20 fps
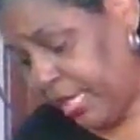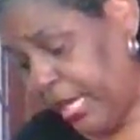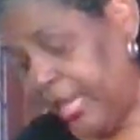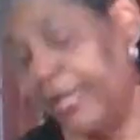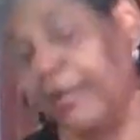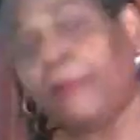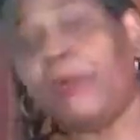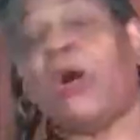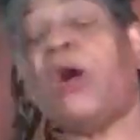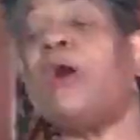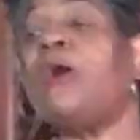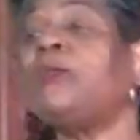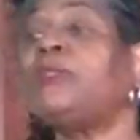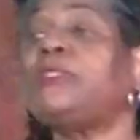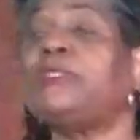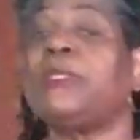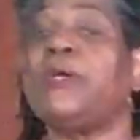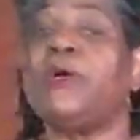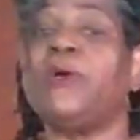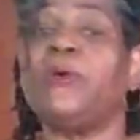I am
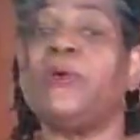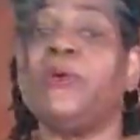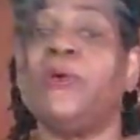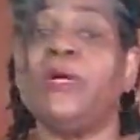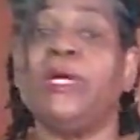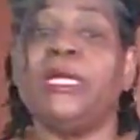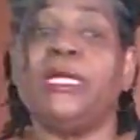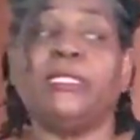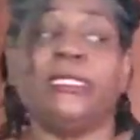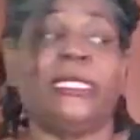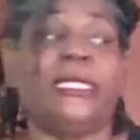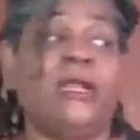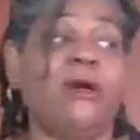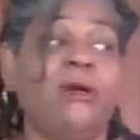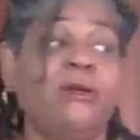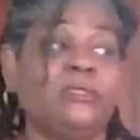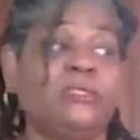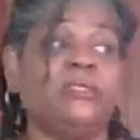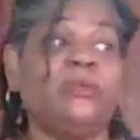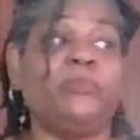also,
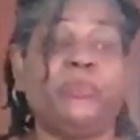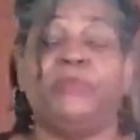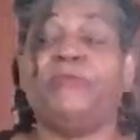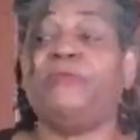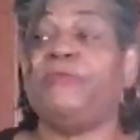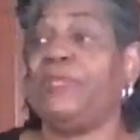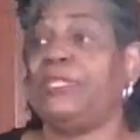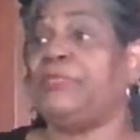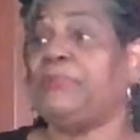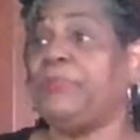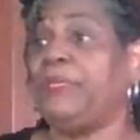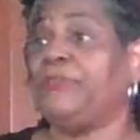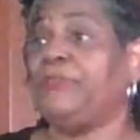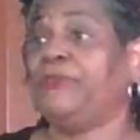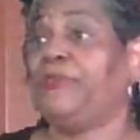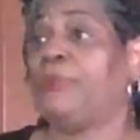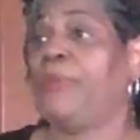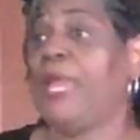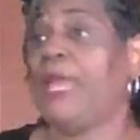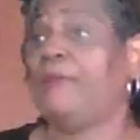also prevents me
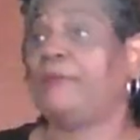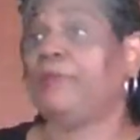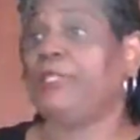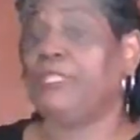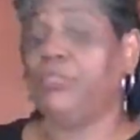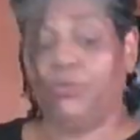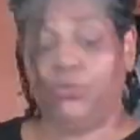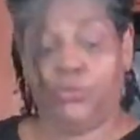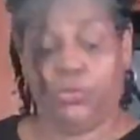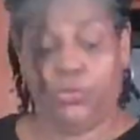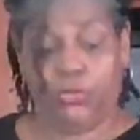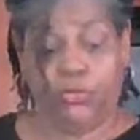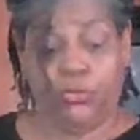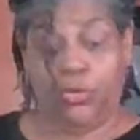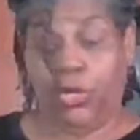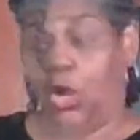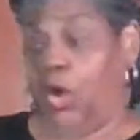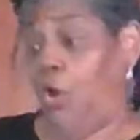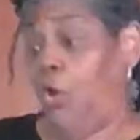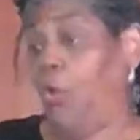from having to do
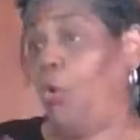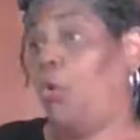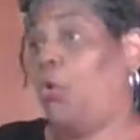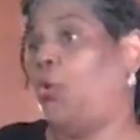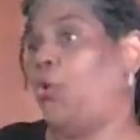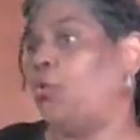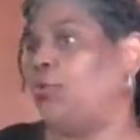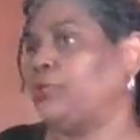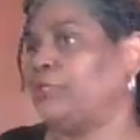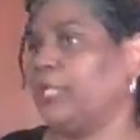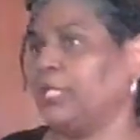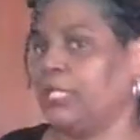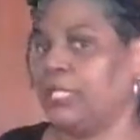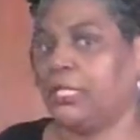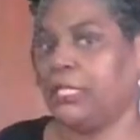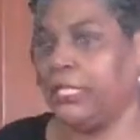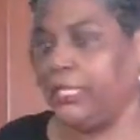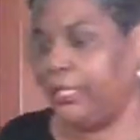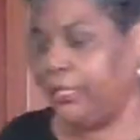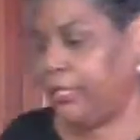a whole ton of
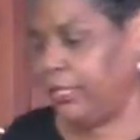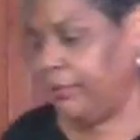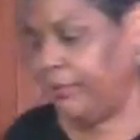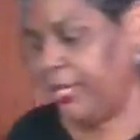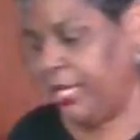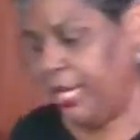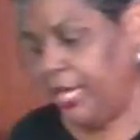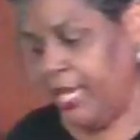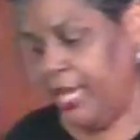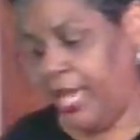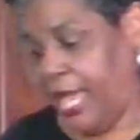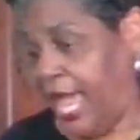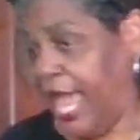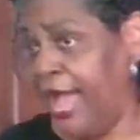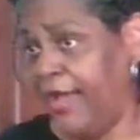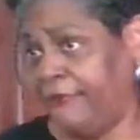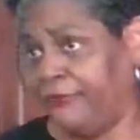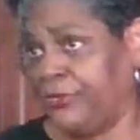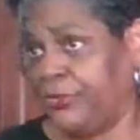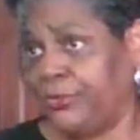cleanup
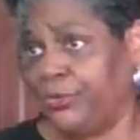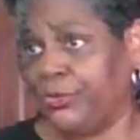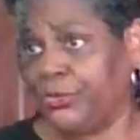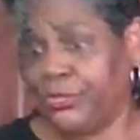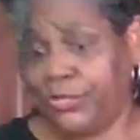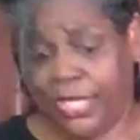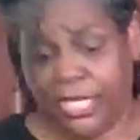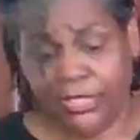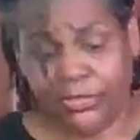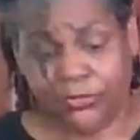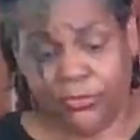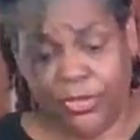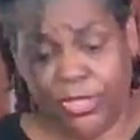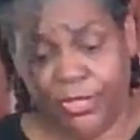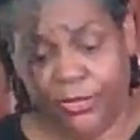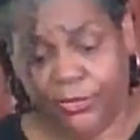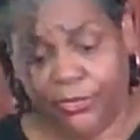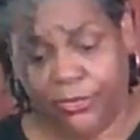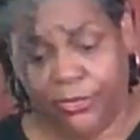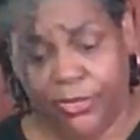afterwards as
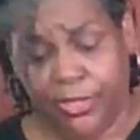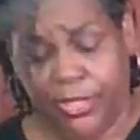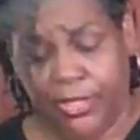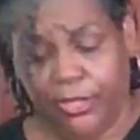well.